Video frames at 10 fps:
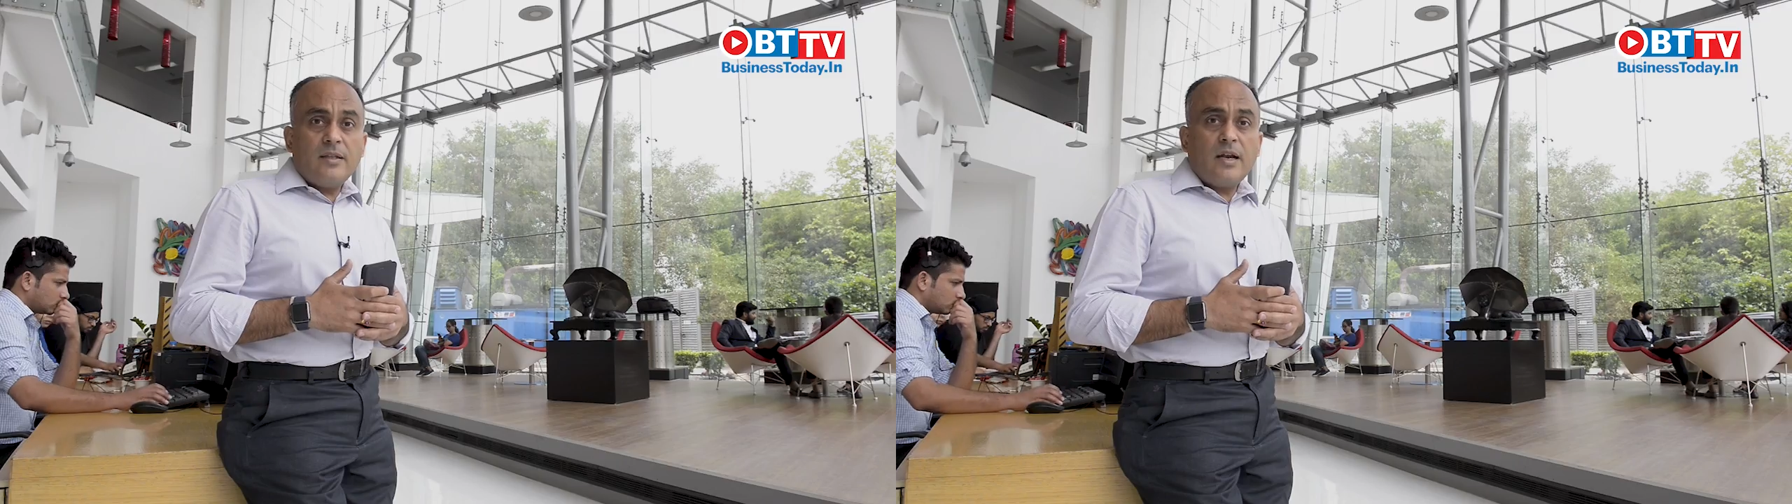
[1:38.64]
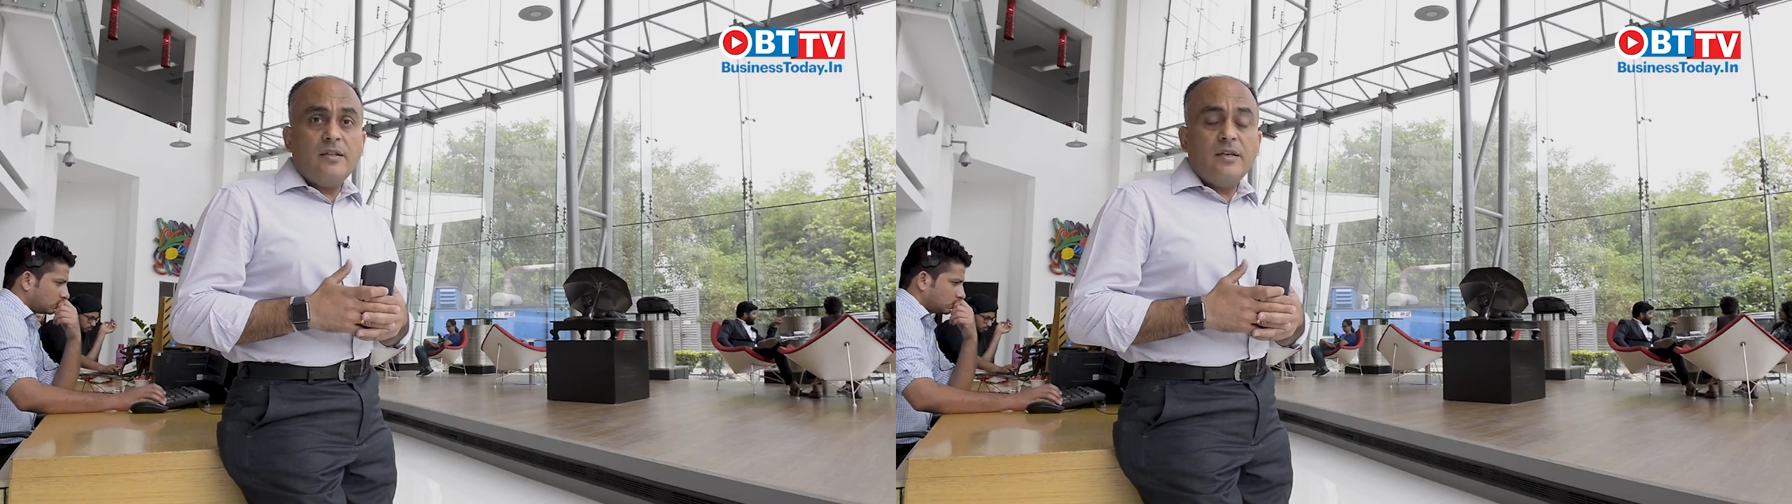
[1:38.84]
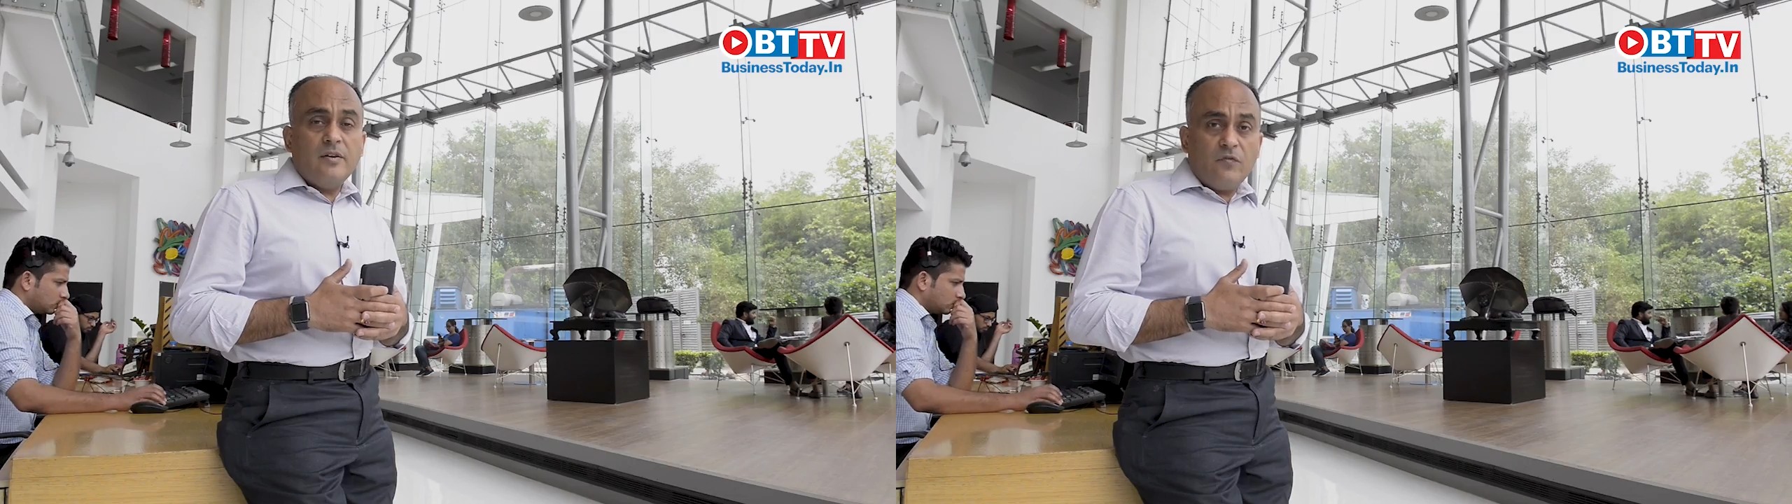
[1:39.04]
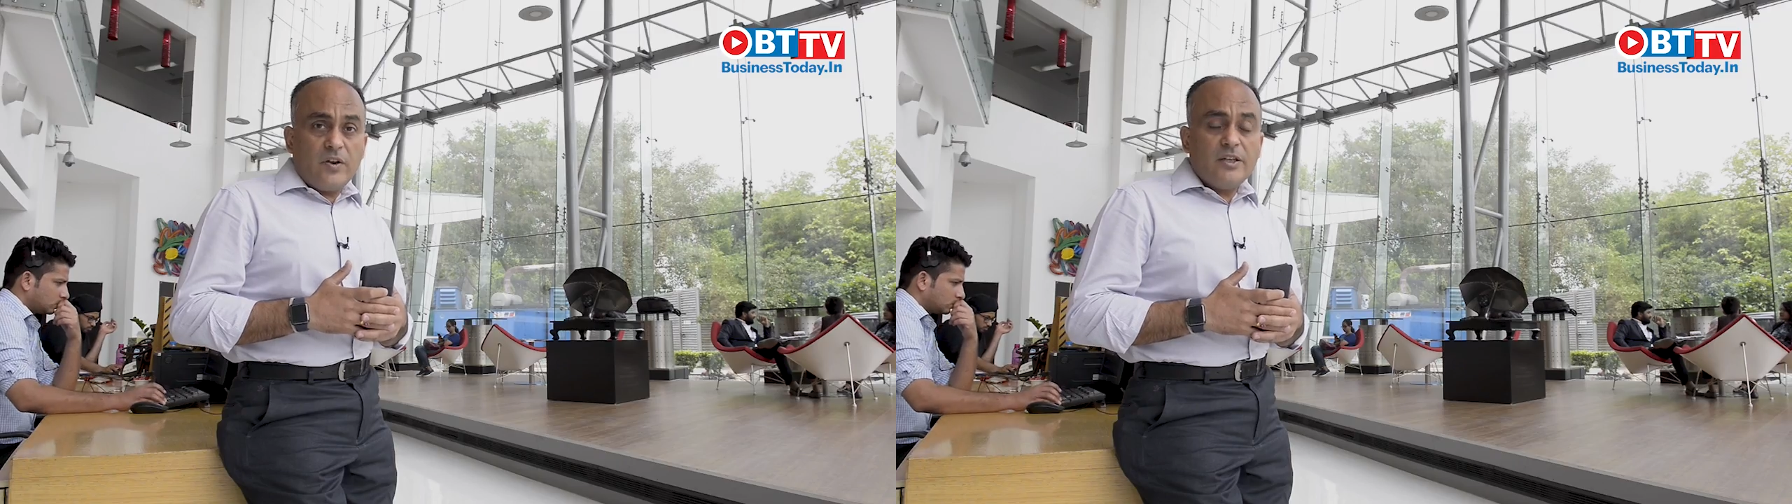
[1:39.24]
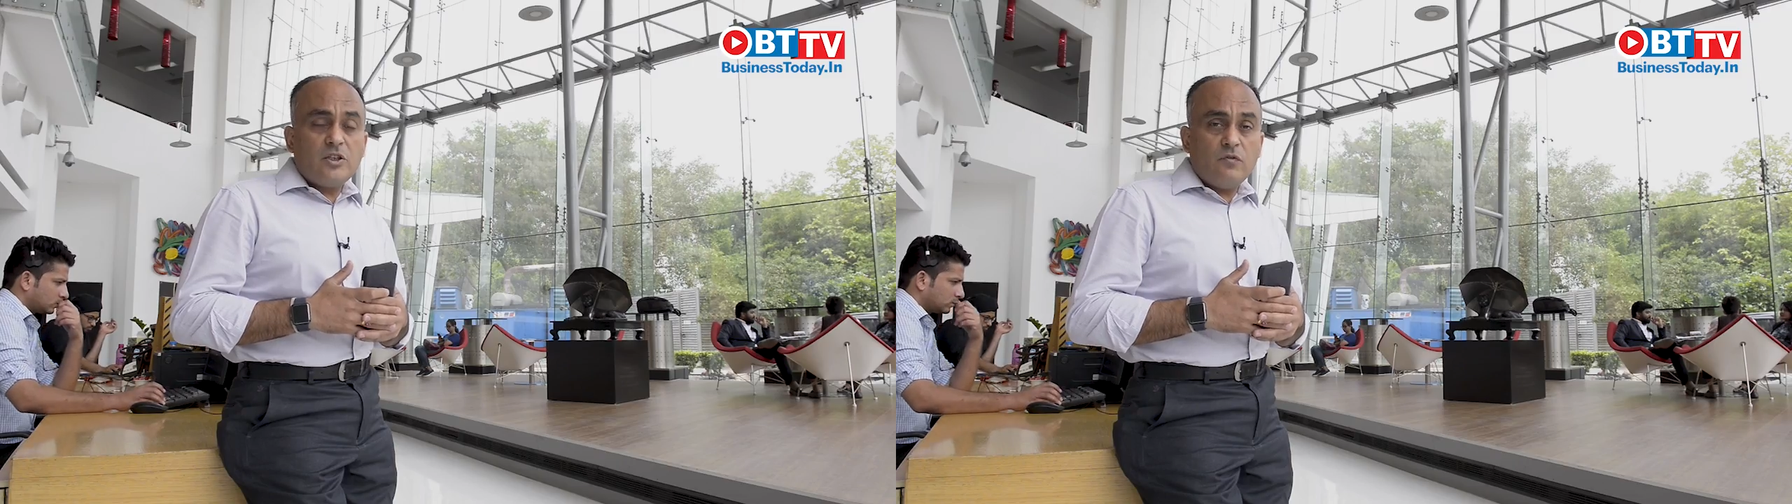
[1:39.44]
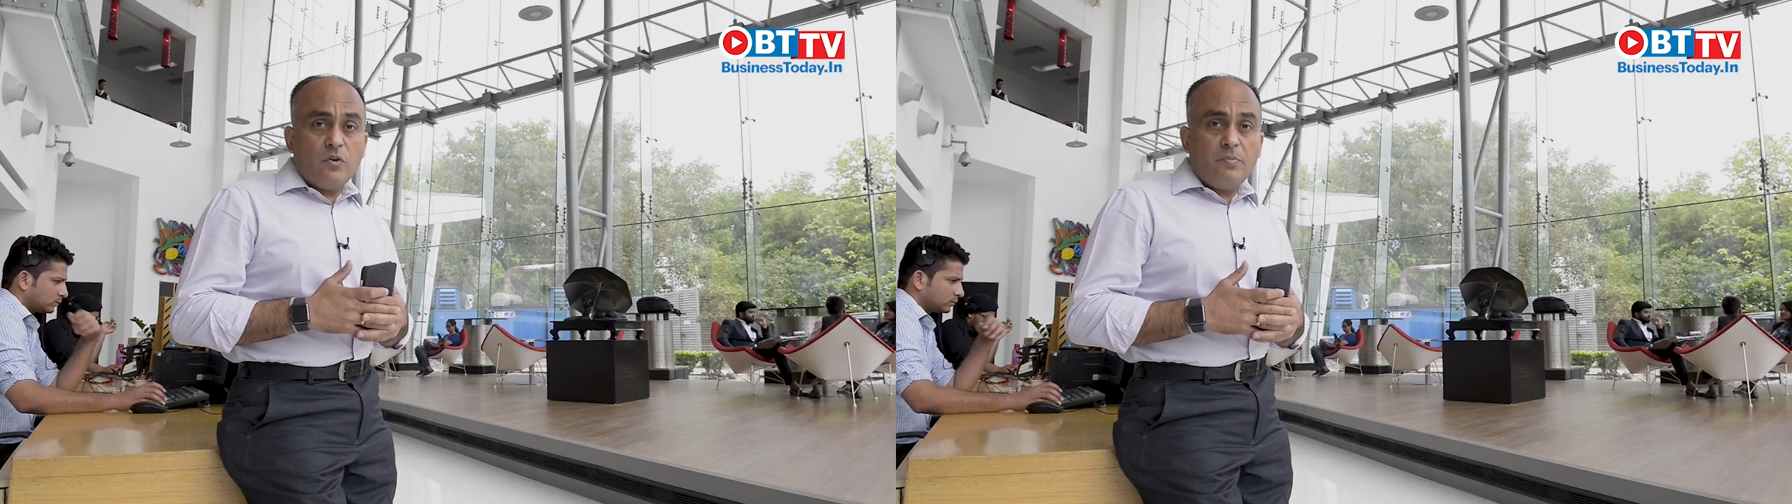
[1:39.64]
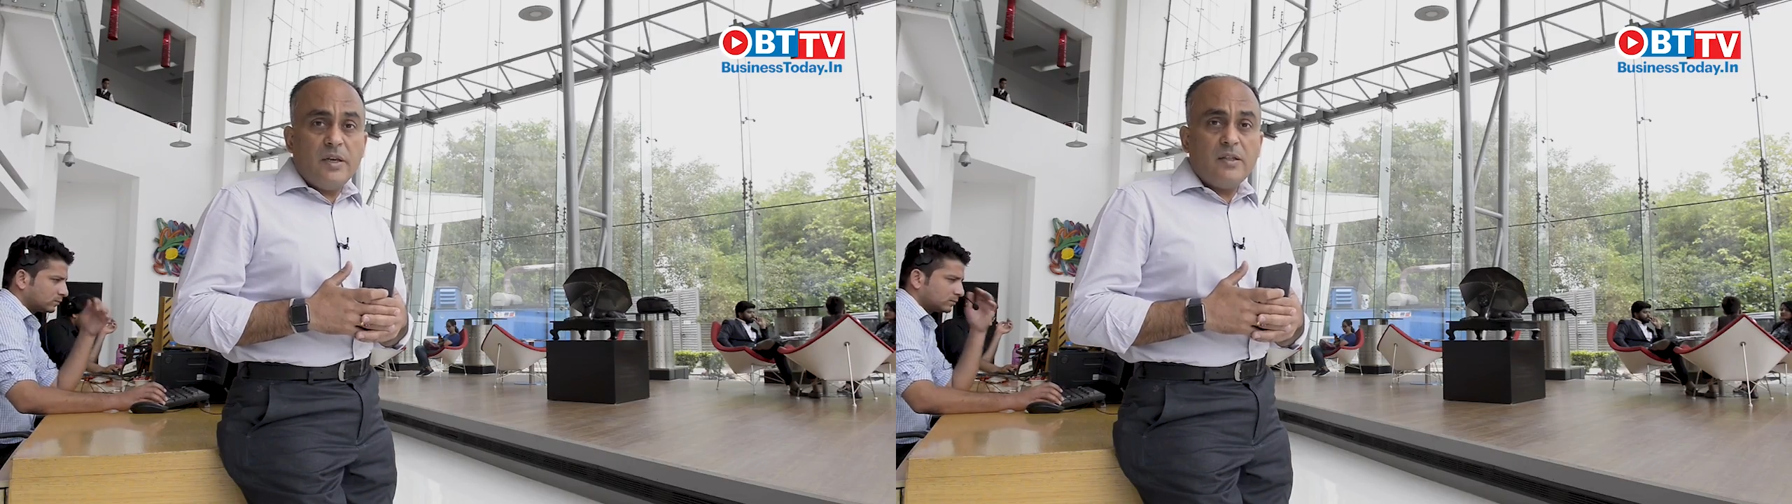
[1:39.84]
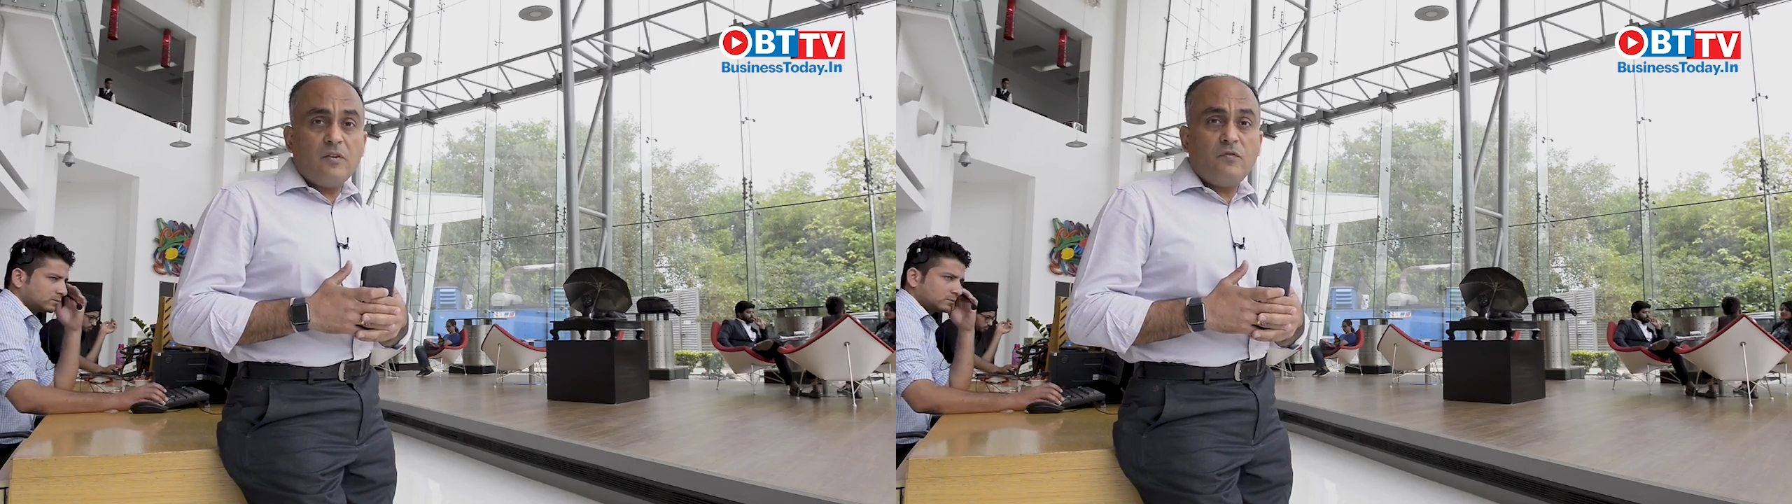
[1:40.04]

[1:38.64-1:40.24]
that the inflation would be in the